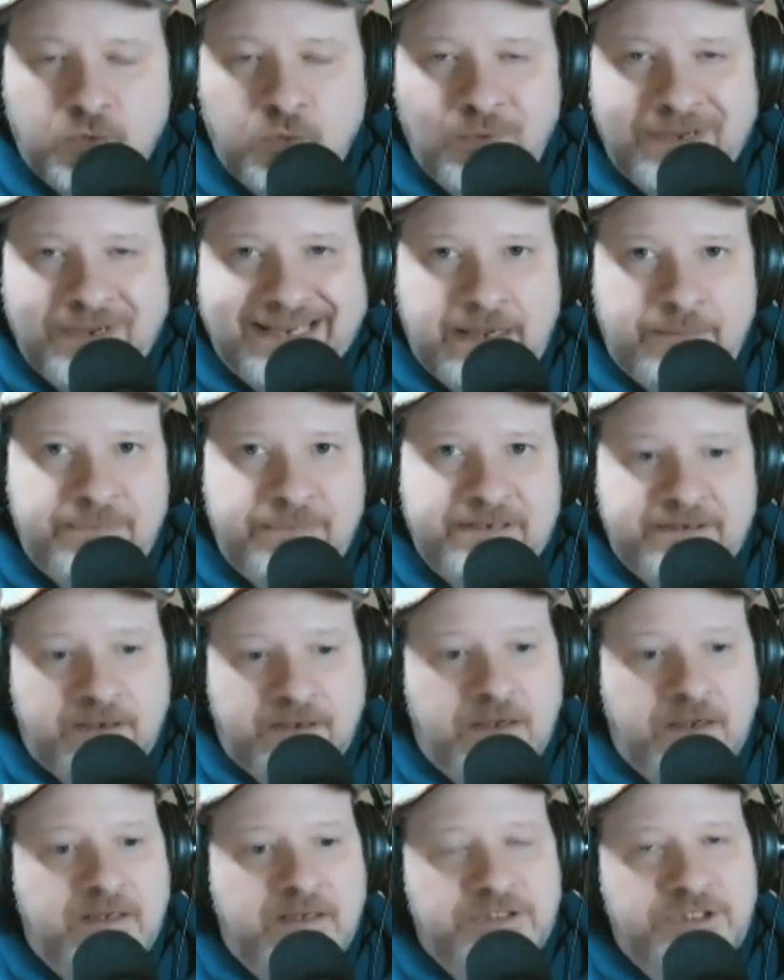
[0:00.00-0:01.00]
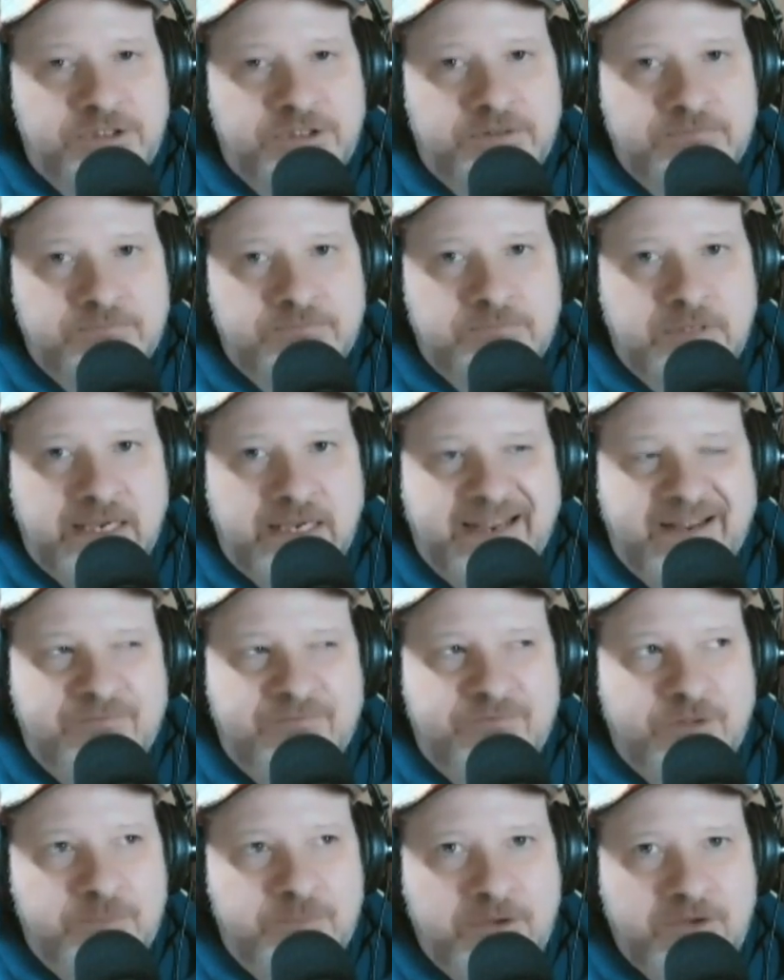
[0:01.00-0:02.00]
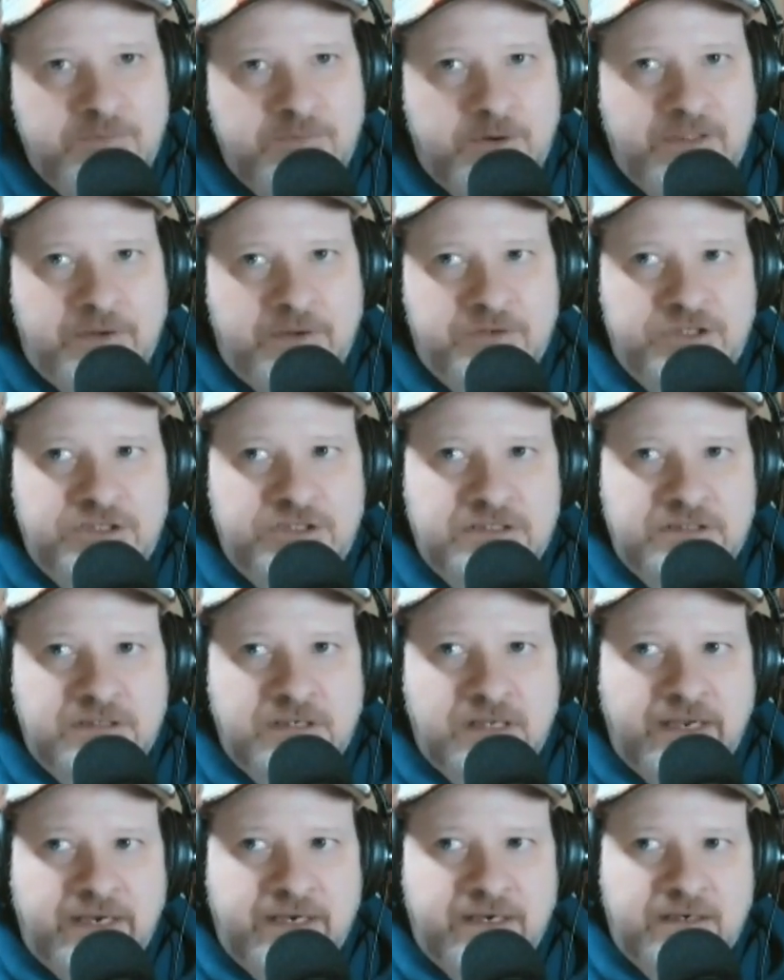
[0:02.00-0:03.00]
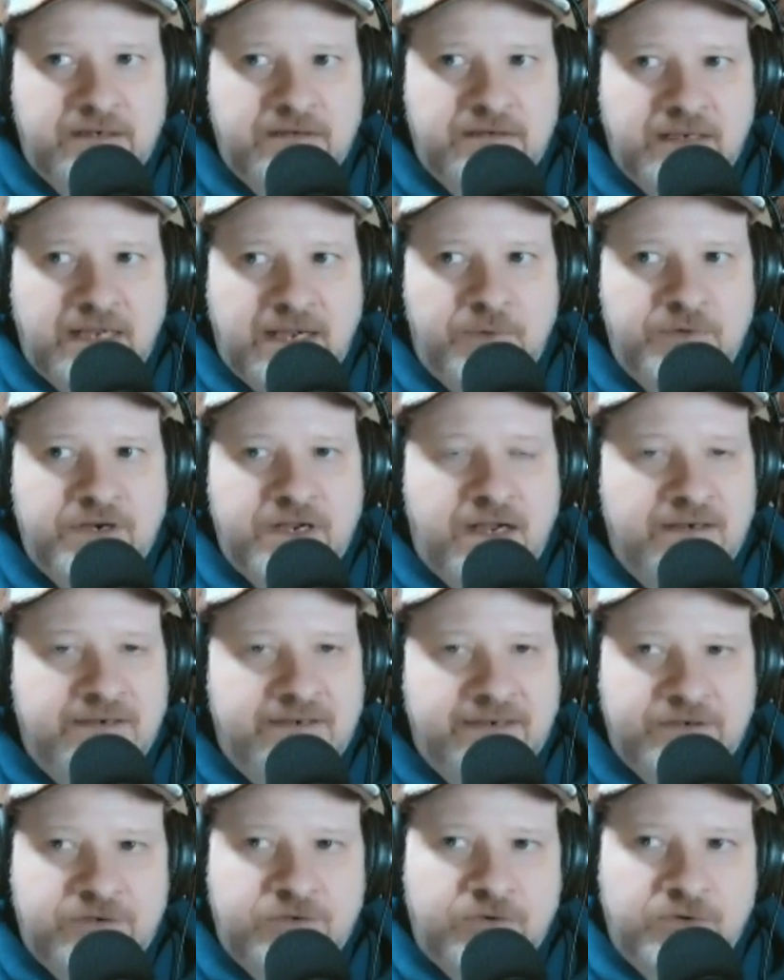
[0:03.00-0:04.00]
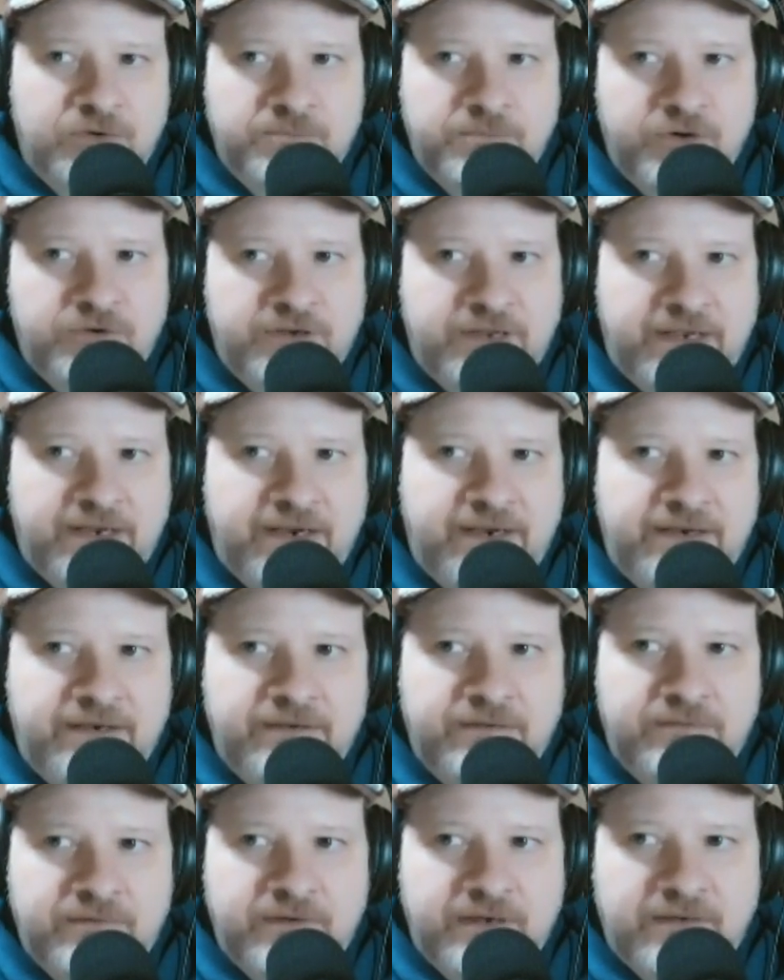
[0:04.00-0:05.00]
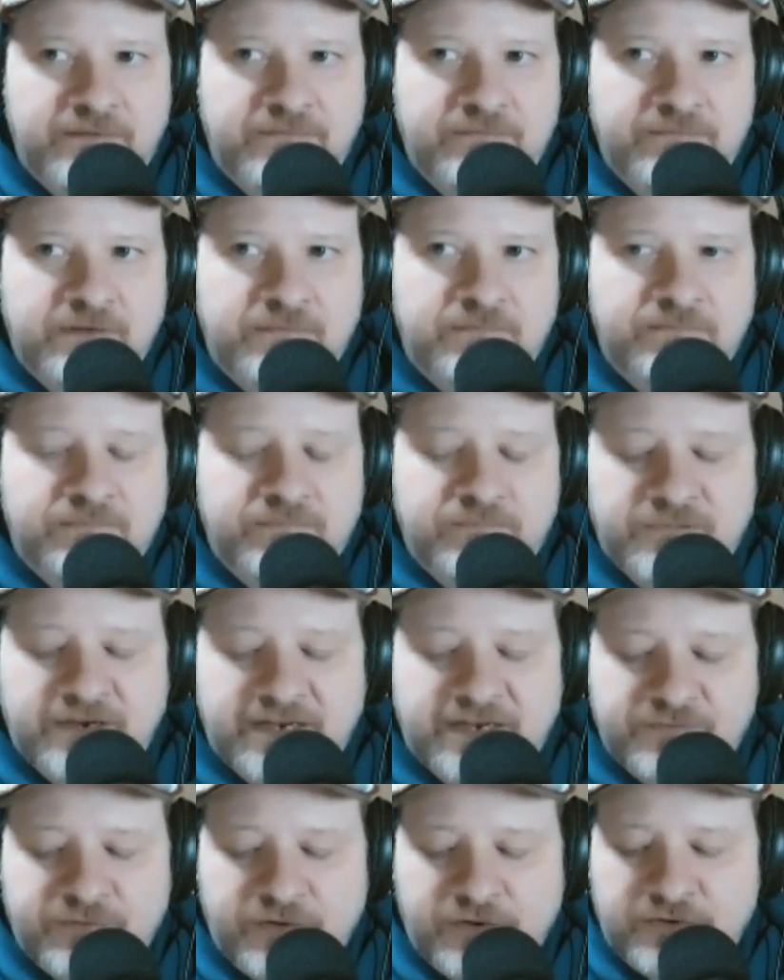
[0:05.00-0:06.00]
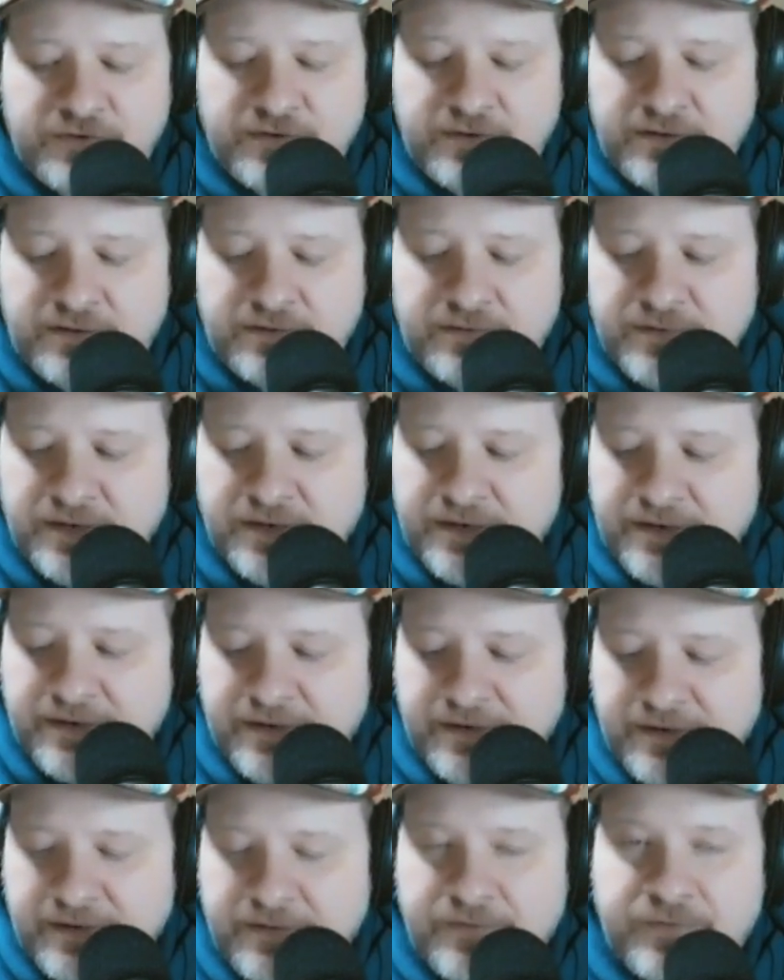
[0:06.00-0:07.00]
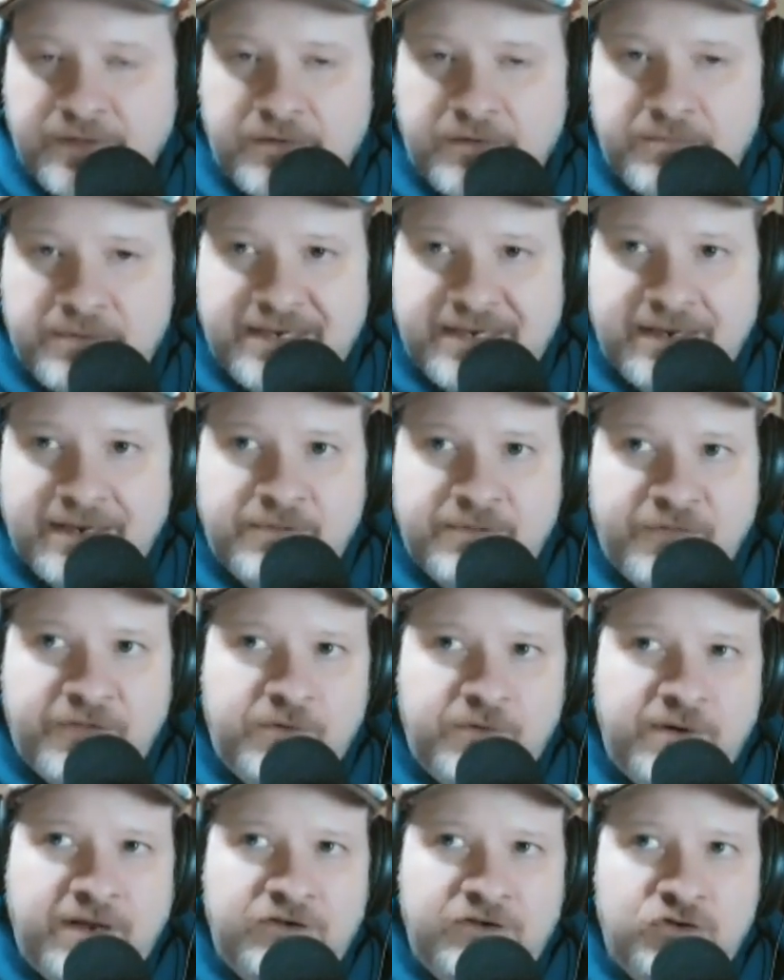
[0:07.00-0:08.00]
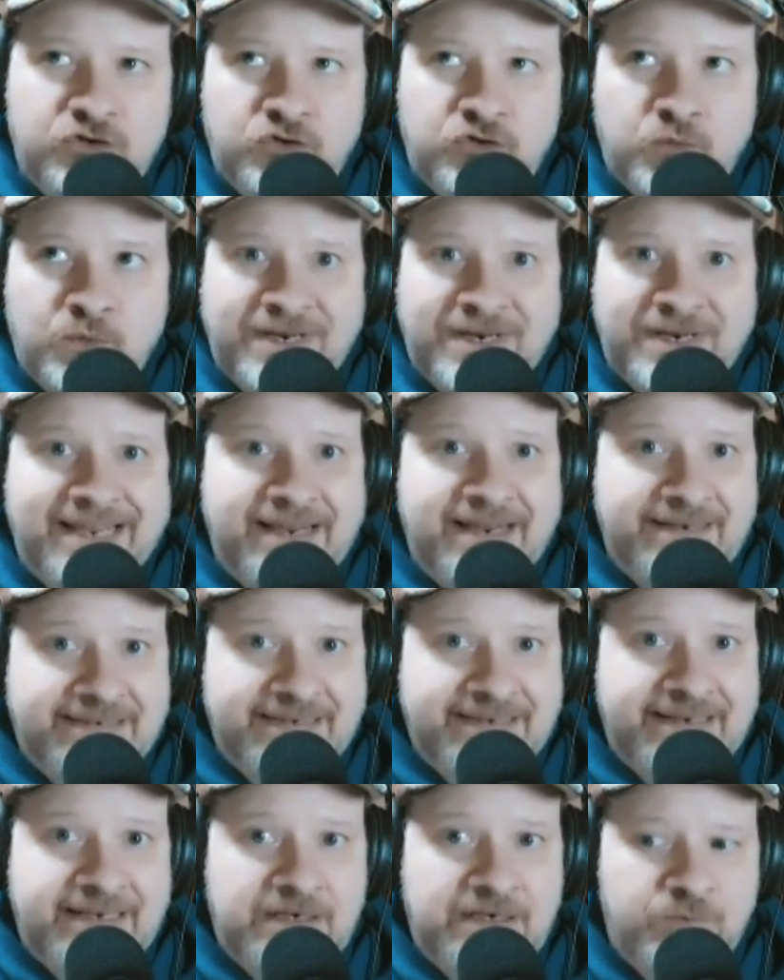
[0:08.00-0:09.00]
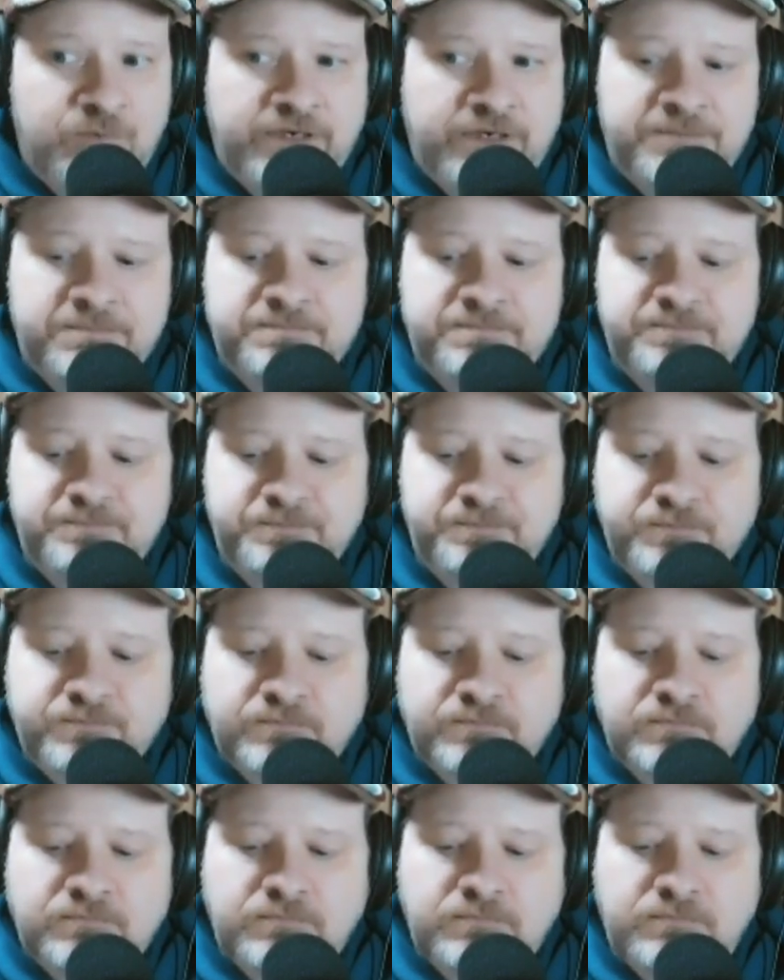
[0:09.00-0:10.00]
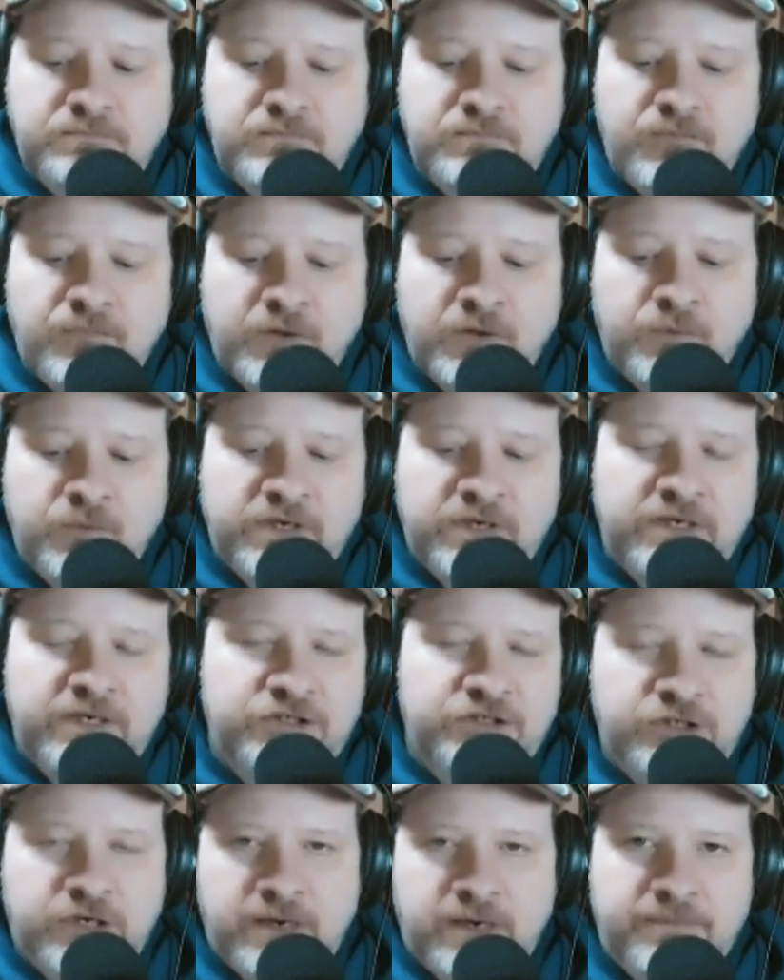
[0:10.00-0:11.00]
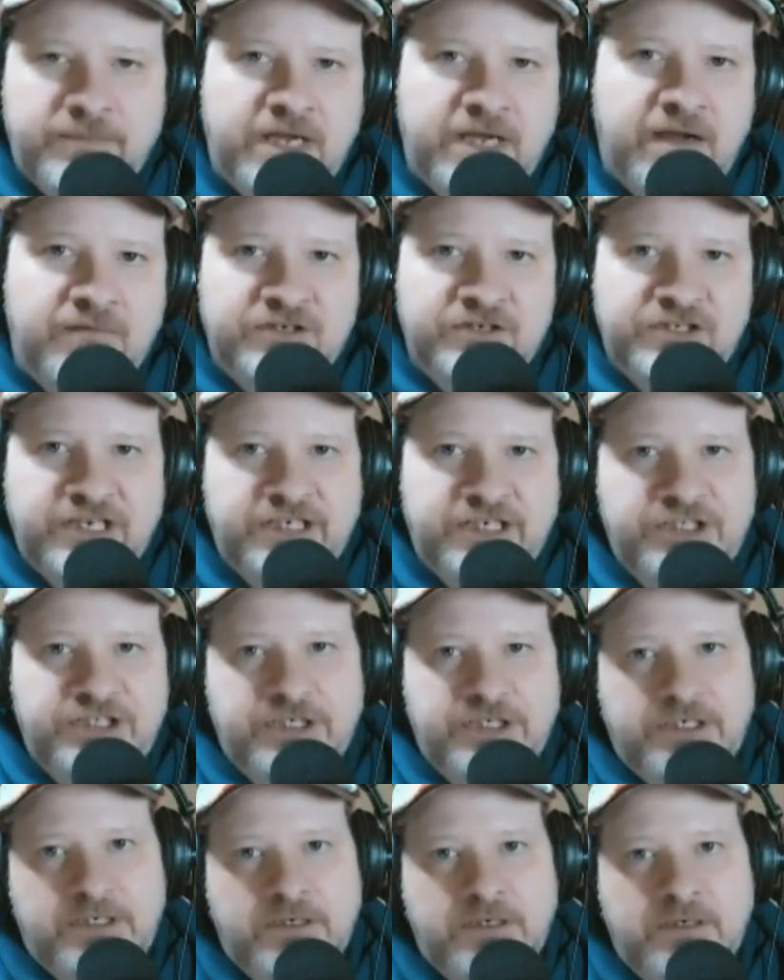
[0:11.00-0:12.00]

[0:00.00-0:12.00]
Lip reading: We kept in touch, and for the most part, that was just like I would contact her on her birthday, and vice versa, and that'd be it. But then around 2018, we struck up the conversation,